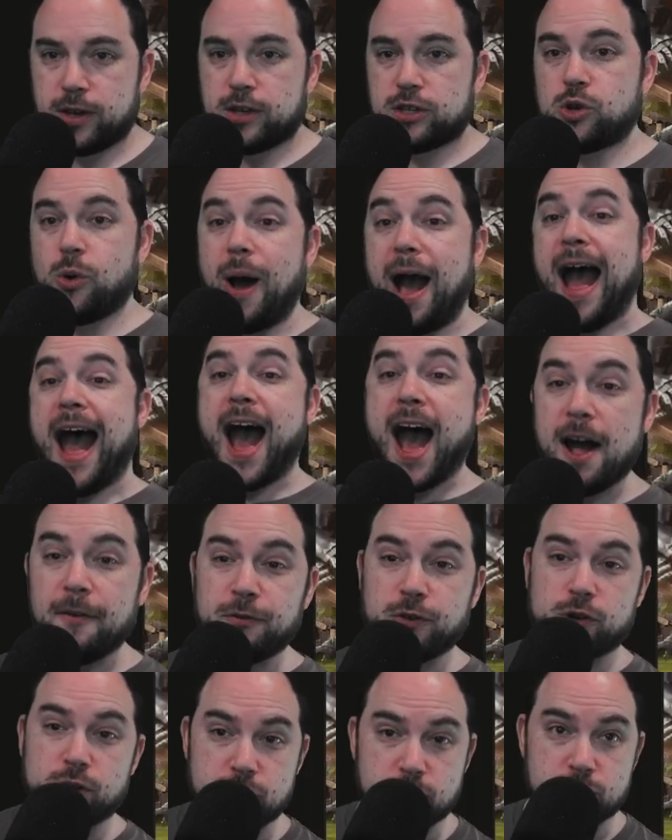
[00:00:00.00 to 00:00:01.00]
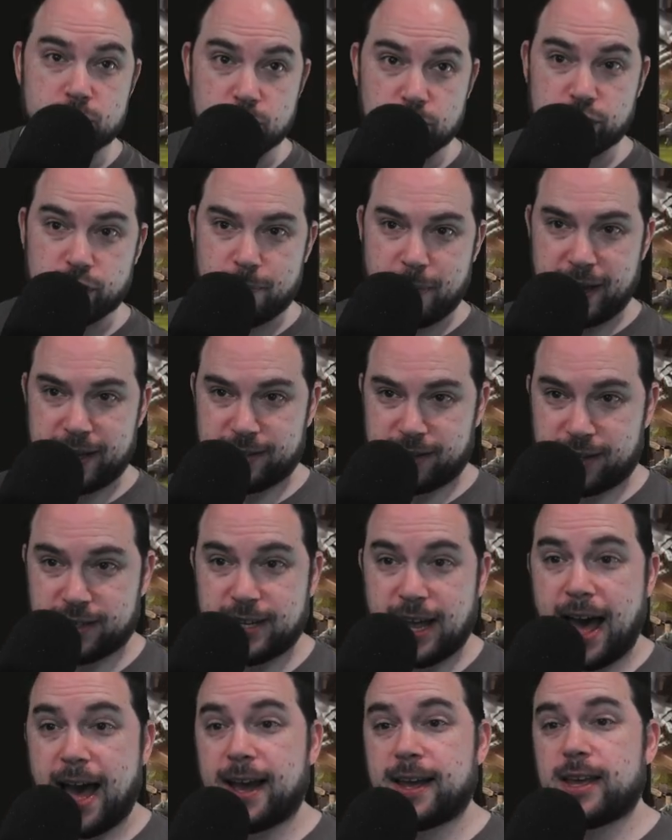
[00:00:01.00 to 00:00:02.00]
So after you use a basic
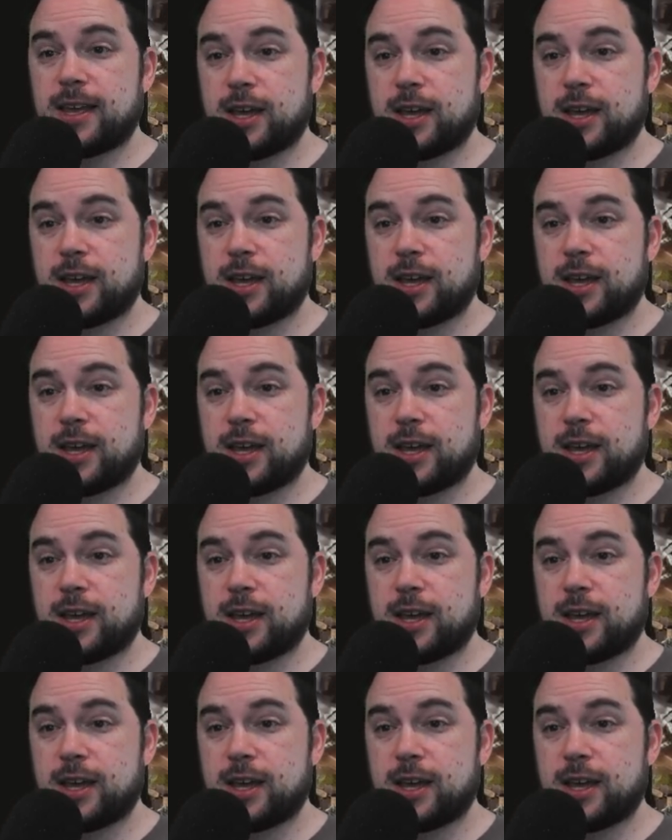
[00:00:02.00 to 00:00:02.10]
attack,